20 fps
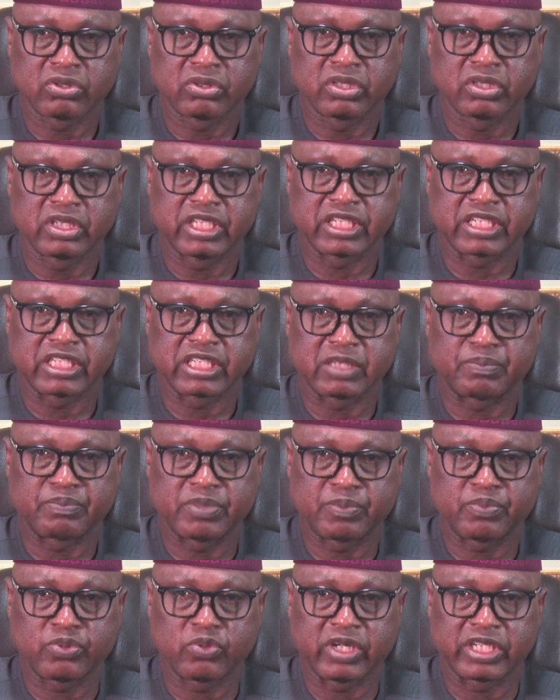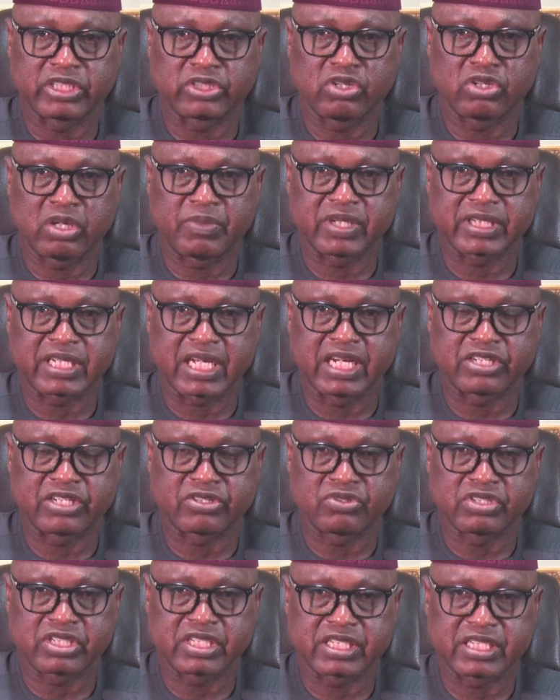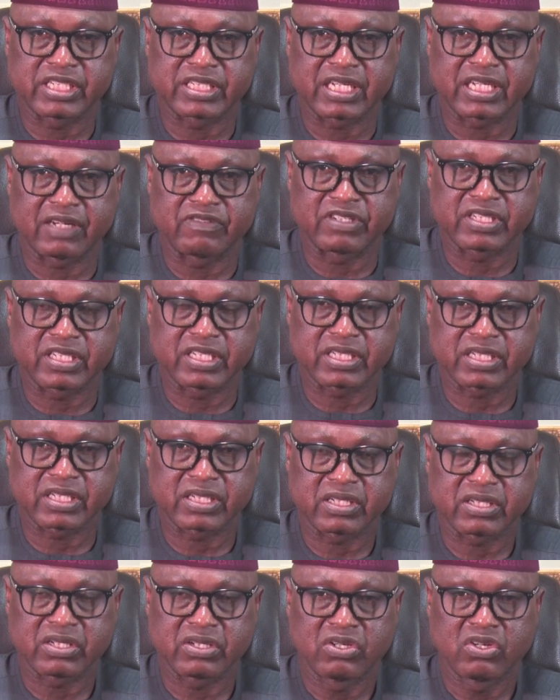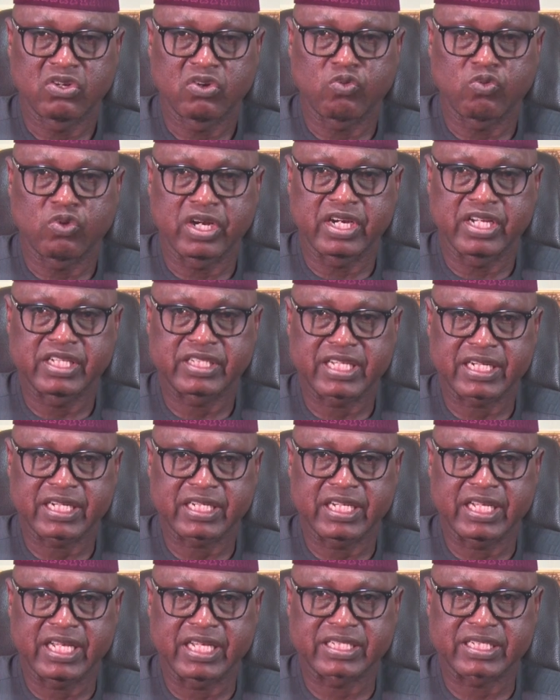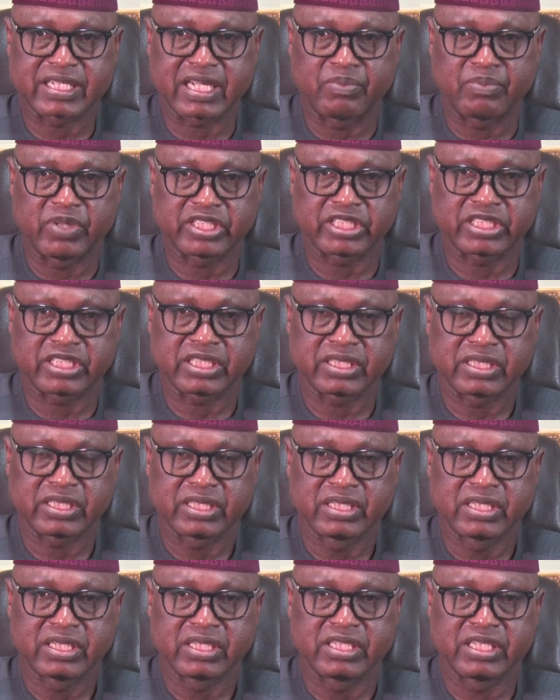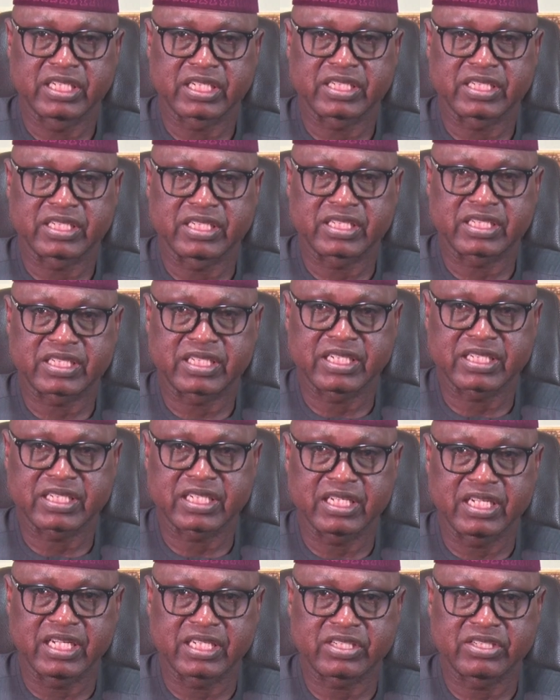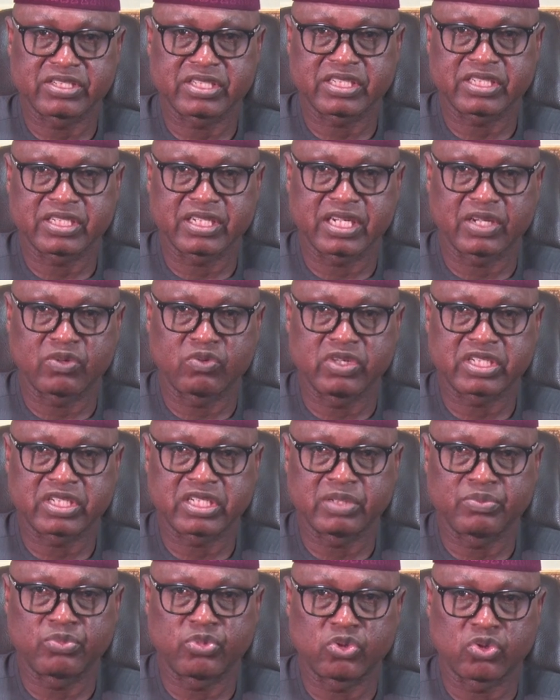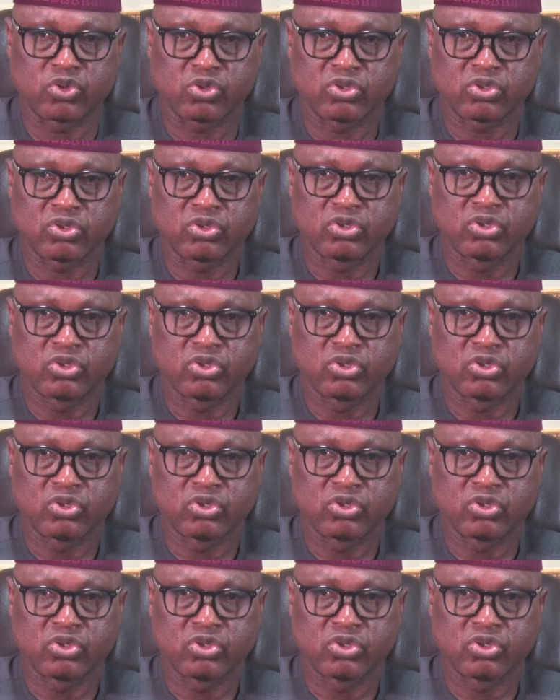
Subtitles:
Ekiti people enjoy better electricity services, we recently established the Ekiti State Electricity Regulatory Bureau,